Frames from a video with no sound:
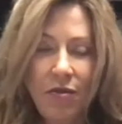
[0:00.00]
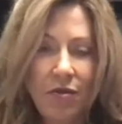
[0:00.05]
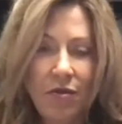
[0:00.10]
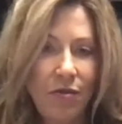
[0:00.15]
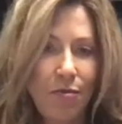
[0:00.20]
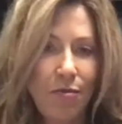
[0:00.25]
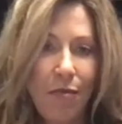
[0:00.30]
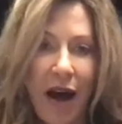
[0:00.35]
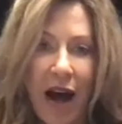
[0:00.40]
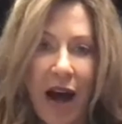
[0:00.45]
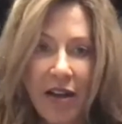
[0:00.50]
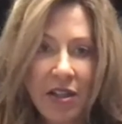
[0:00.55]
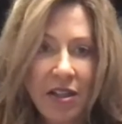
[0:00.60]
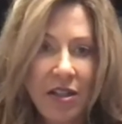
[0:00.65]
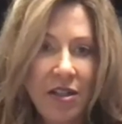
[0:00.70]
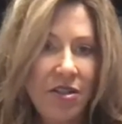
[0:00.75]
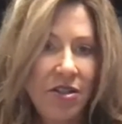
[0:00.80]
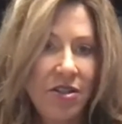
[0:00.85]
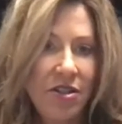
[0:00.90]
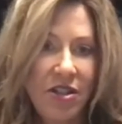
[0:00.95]

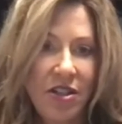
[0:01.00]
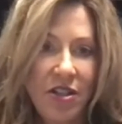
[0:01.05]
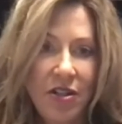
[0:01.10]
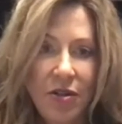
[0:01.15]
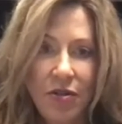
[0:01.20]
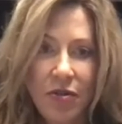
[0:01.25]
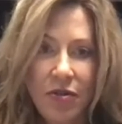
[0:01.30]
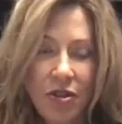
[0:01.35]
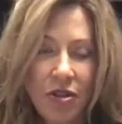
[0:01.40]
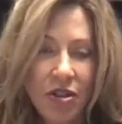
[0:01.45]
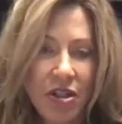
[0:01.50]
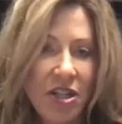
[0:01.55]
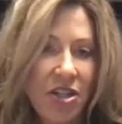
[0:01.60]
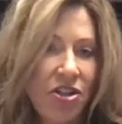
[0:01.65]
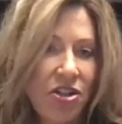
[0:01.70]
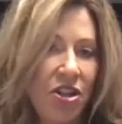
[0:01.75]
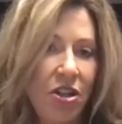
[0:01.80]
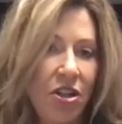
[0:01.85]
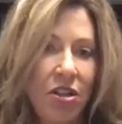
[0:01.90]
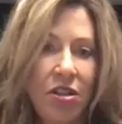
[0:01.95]
modern to
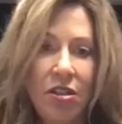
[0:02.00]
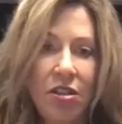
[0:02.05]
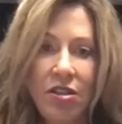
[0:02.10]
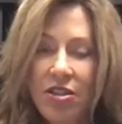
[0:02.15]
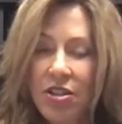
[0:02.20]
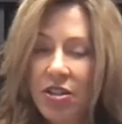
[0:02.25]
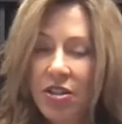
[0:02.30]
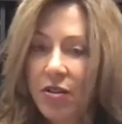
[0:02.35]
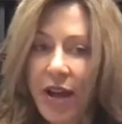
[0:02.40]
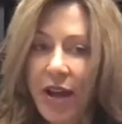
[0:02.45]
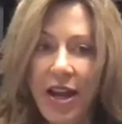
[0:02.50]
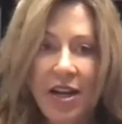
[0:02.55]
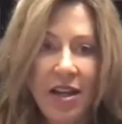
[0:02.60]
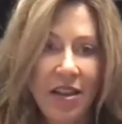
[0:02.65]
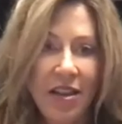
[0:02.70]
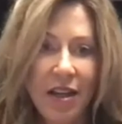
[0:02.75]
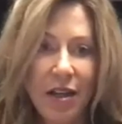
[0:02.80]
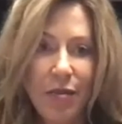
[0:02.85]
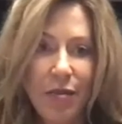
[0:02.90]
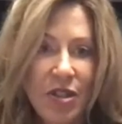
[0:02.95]
traditional to
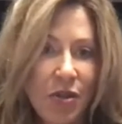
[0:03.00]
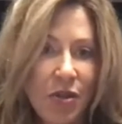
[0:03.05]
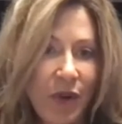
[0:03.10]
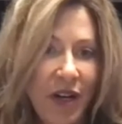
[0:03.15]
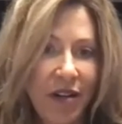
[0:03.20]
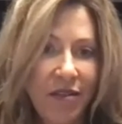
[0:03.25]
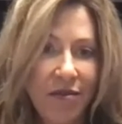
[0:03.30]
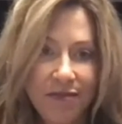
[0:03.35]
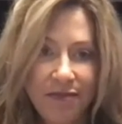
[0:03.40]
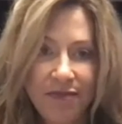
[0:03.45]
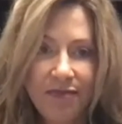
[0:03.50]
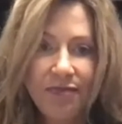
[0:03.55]
anything in between.